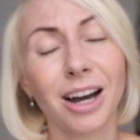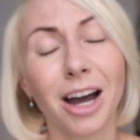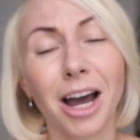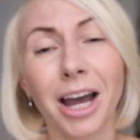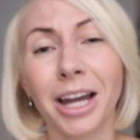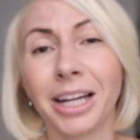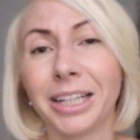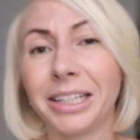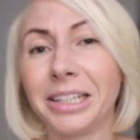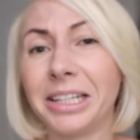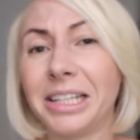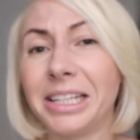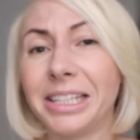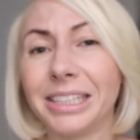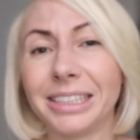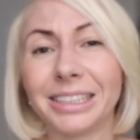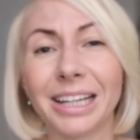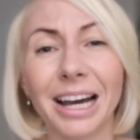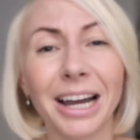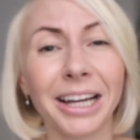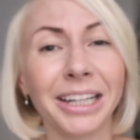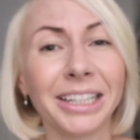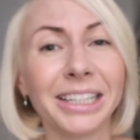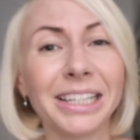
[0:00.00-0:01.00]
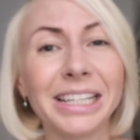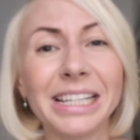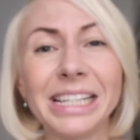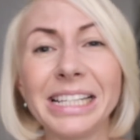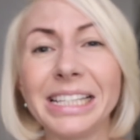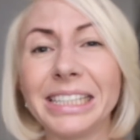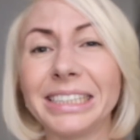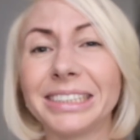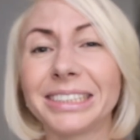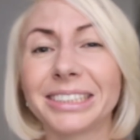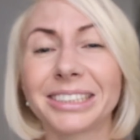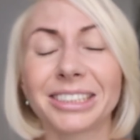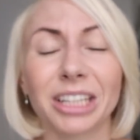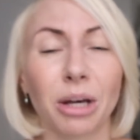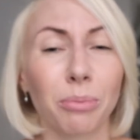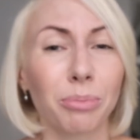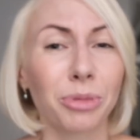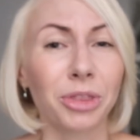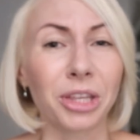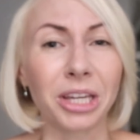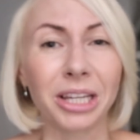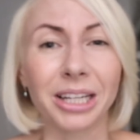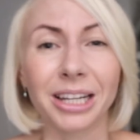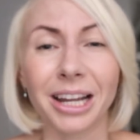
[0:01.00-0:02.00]
I need
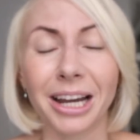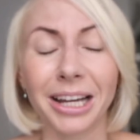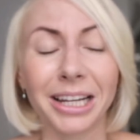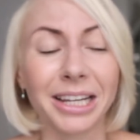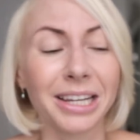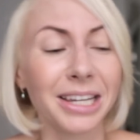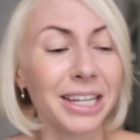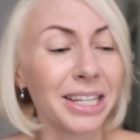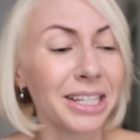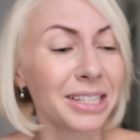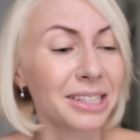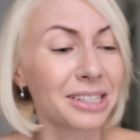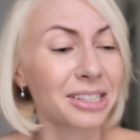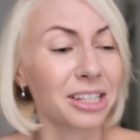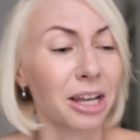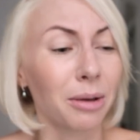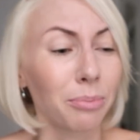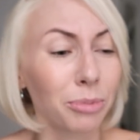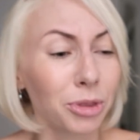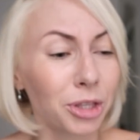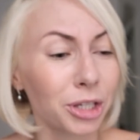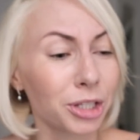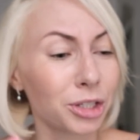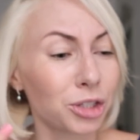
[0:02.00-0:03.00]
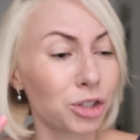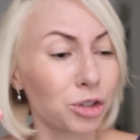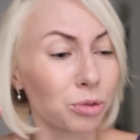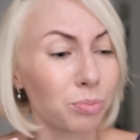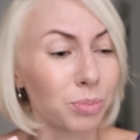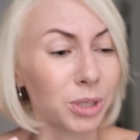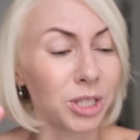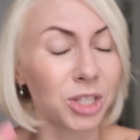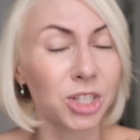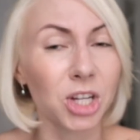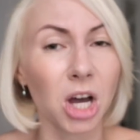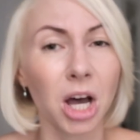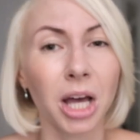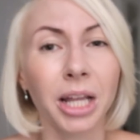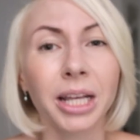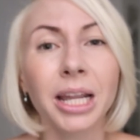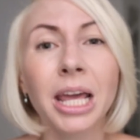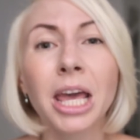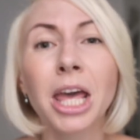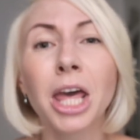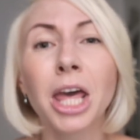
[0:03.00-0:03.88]
something to be done.